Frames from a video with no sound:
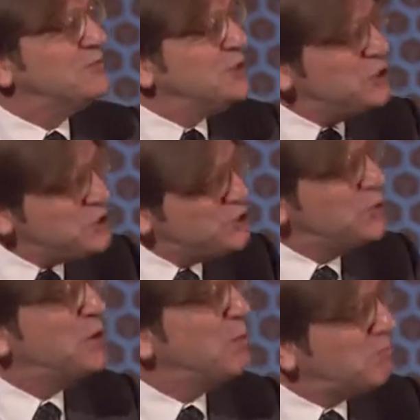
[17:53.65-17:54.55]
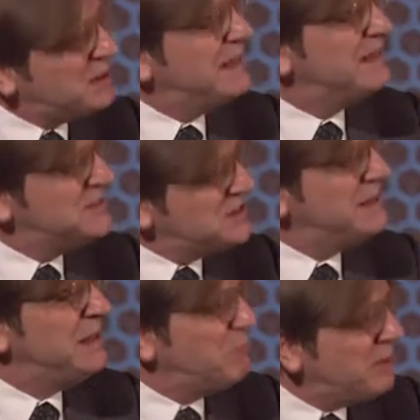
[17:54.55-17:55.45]
of the European
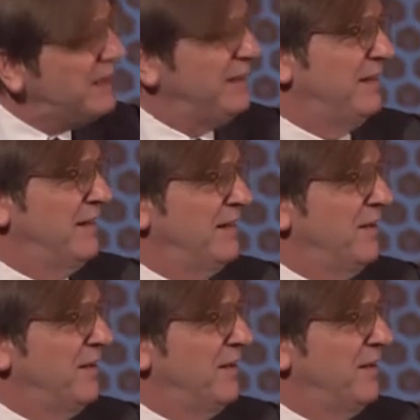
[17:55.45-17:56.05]
GDP.